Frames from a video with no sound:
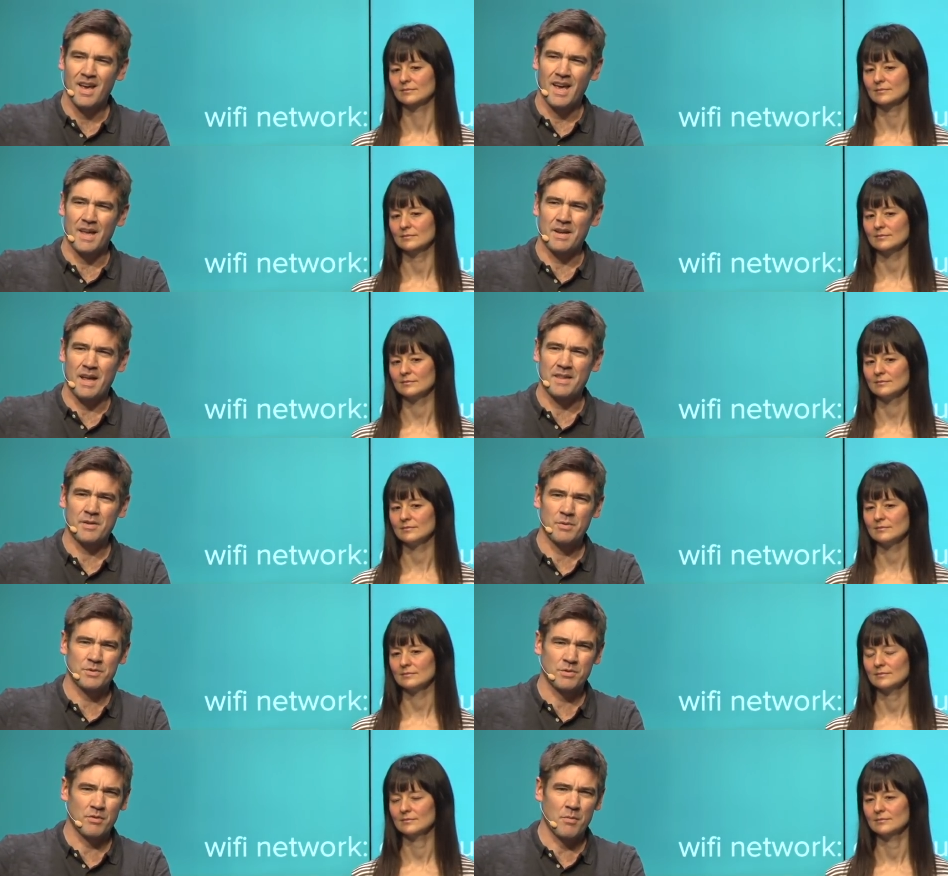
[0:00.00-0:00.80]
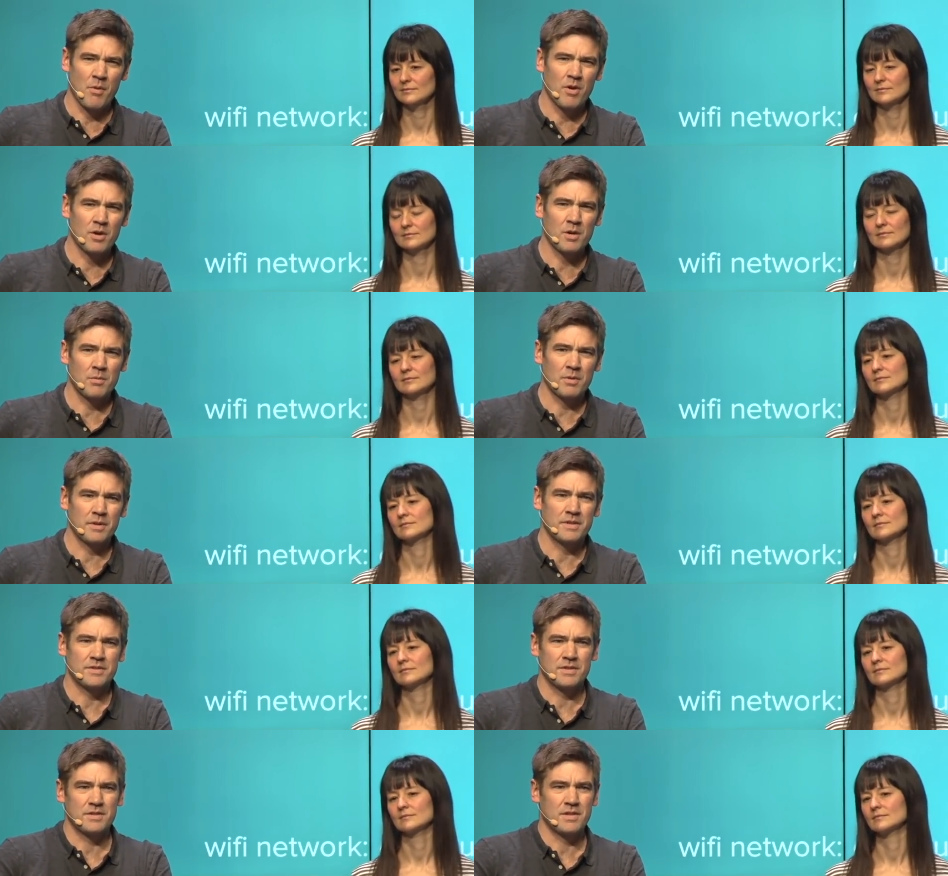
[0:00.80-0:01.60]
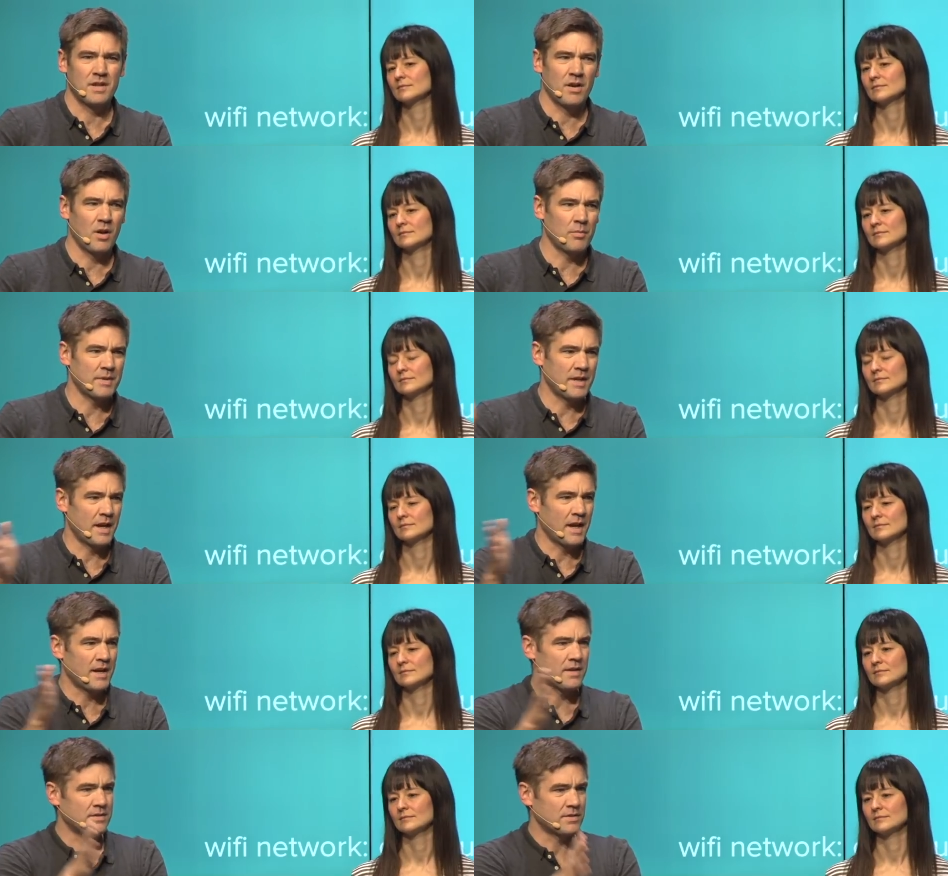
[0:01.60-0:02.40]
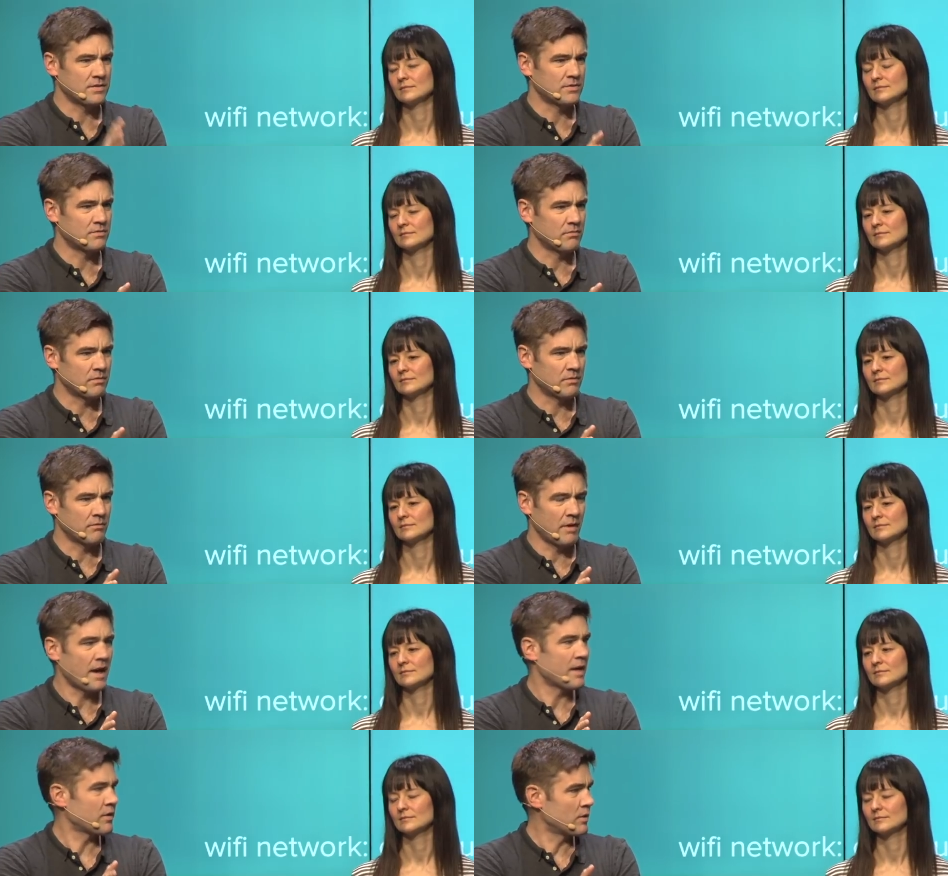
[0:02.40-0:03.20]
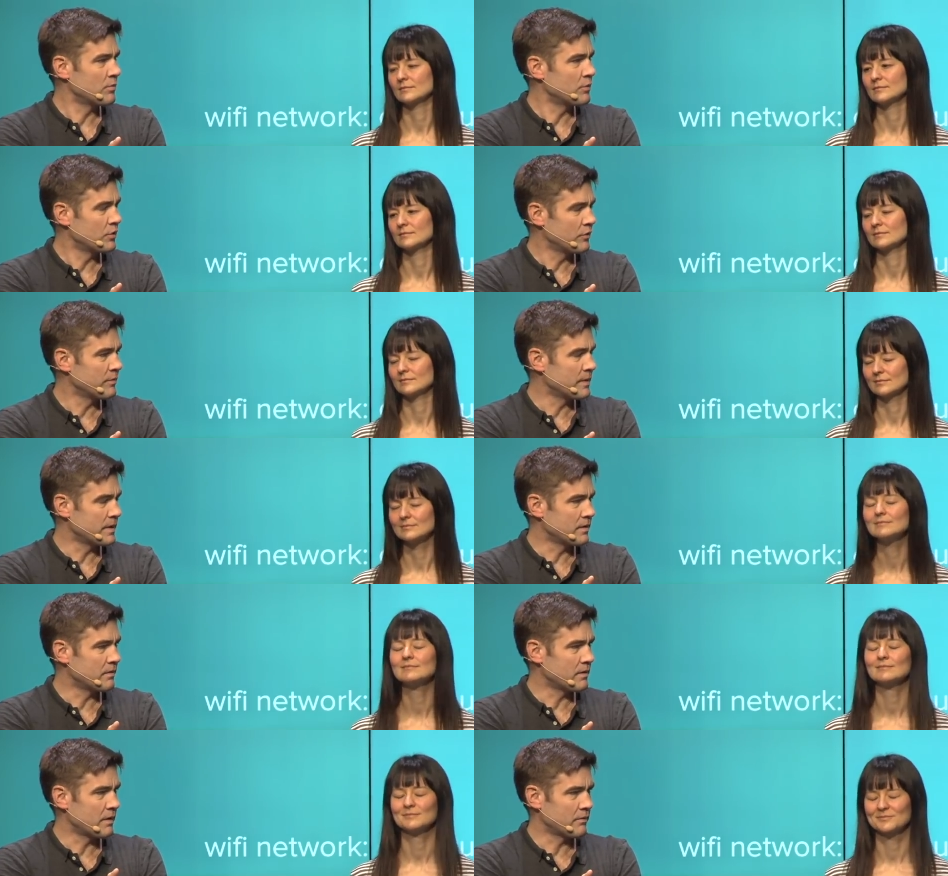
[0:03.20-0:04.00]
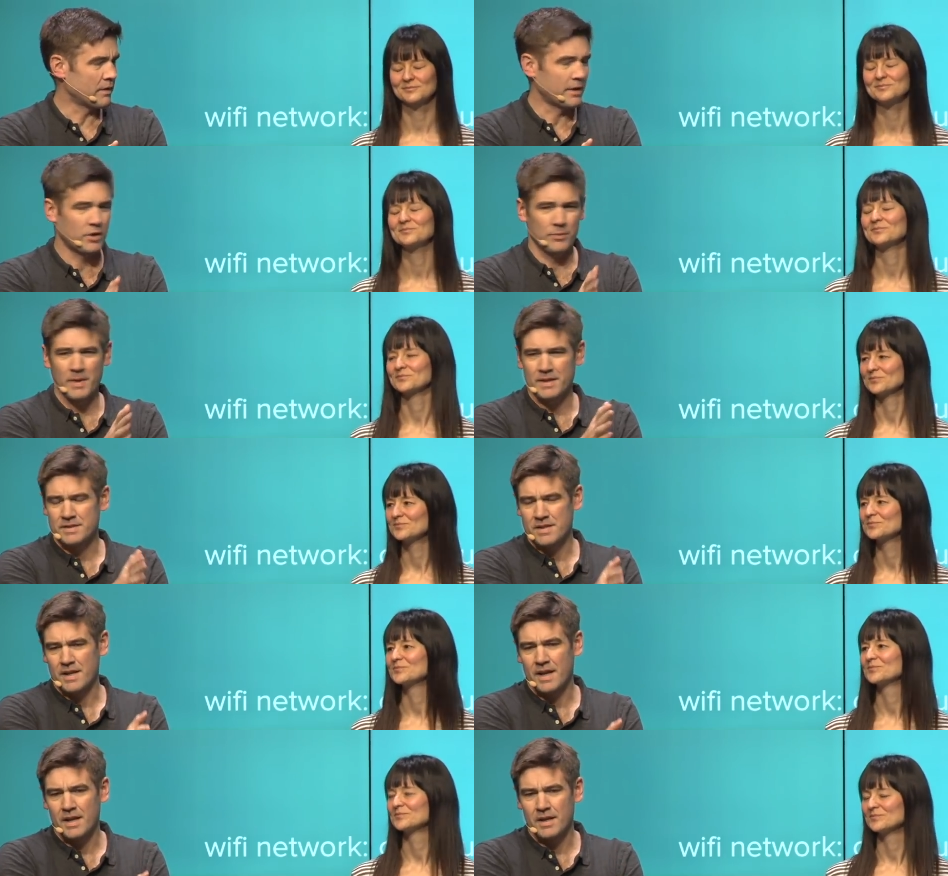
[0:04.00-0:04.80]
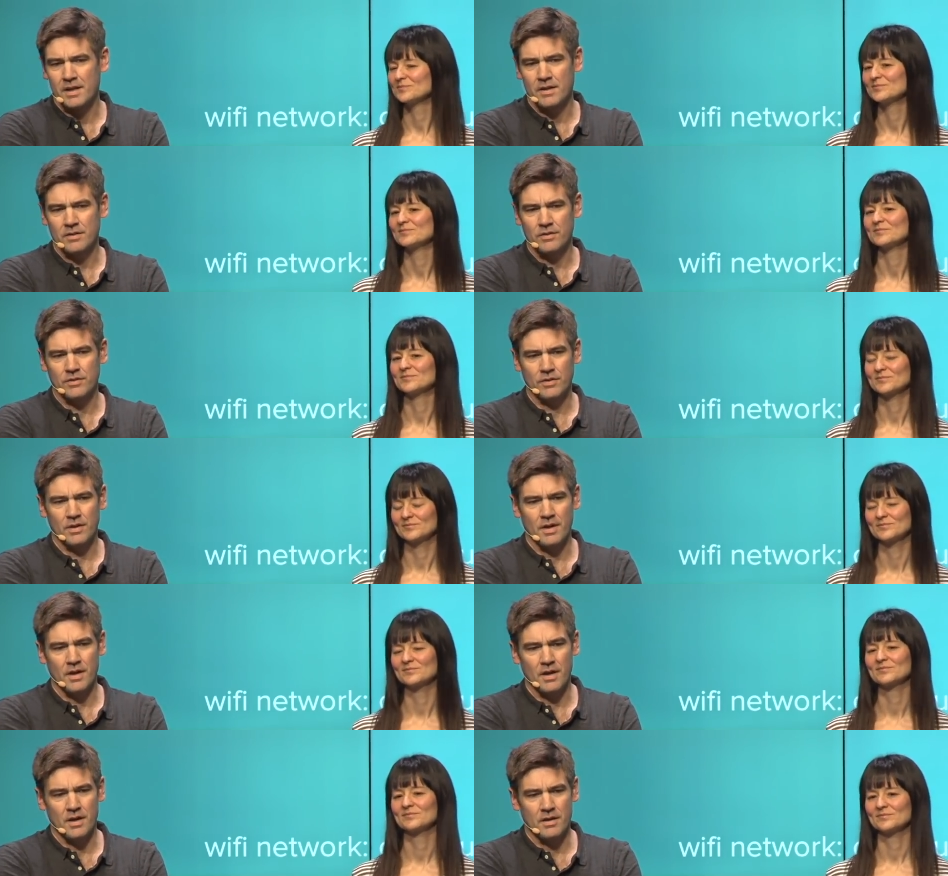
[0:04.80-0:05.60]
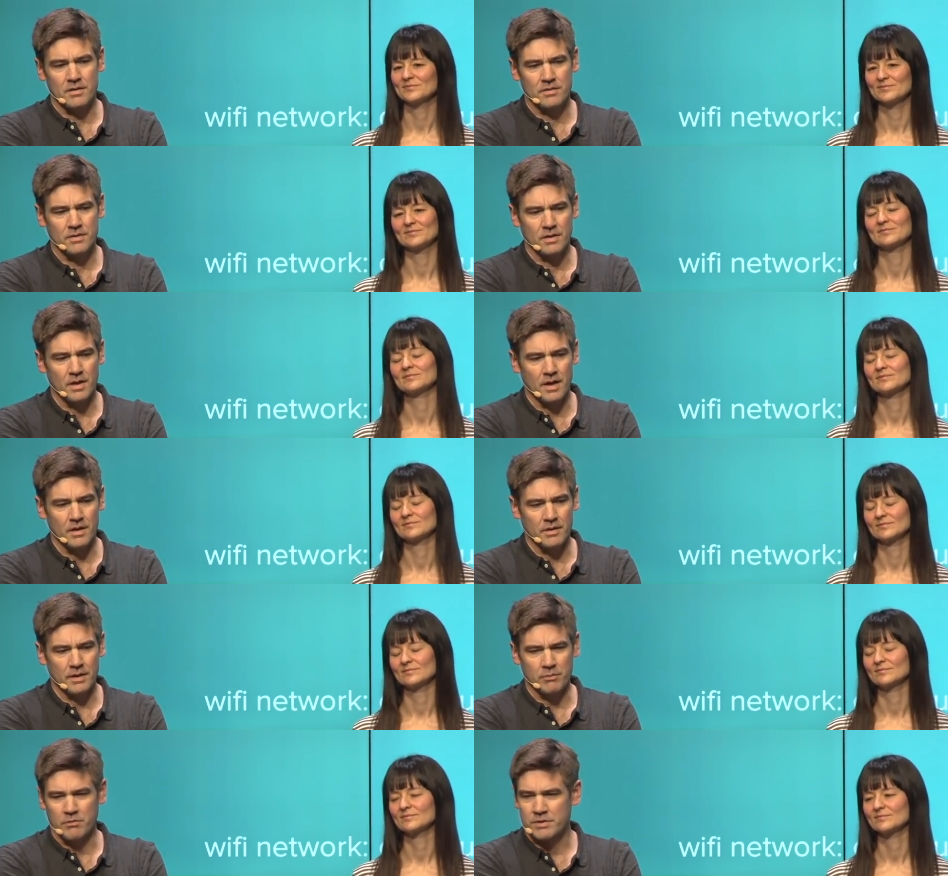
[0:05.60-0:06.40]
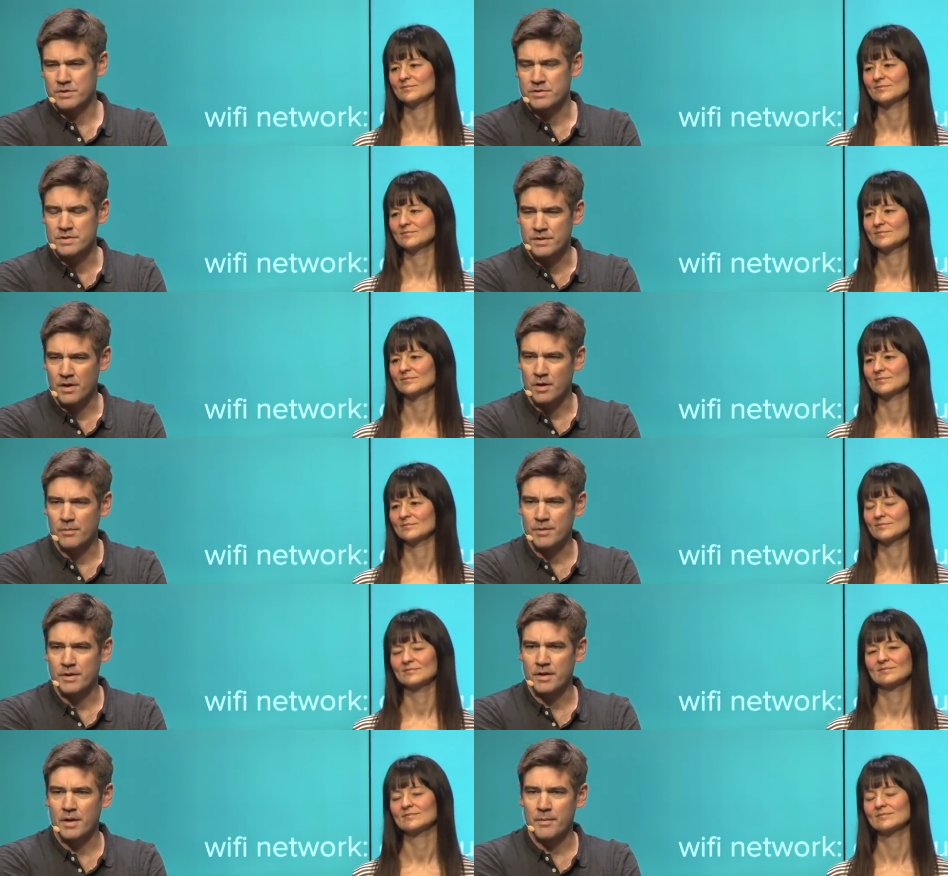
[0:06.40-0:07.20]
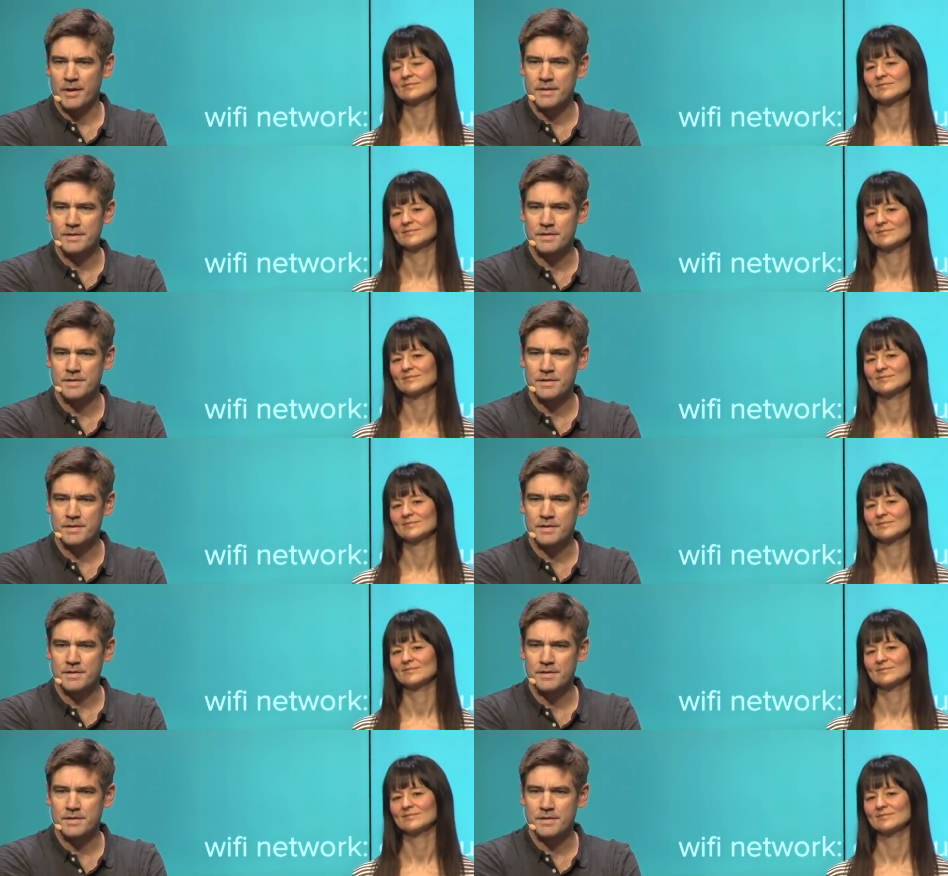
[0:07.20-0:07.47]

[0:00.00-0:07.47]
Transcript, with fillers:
Speaker 1: And I think what's so remarkable is it, it all began as this radical movement. It really goes back to the eighties, uh, uh, like Richard Stallman at M I